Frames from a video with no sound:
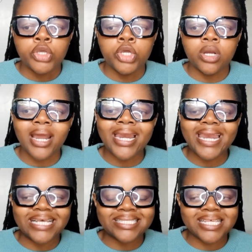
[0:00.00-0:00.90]
You're not
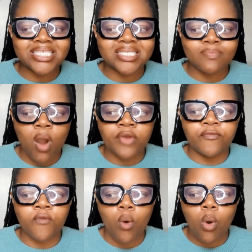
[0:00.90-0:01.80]
less than
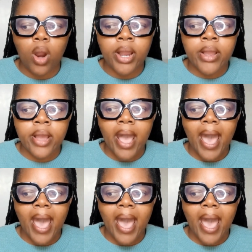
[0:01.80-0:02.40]
smart for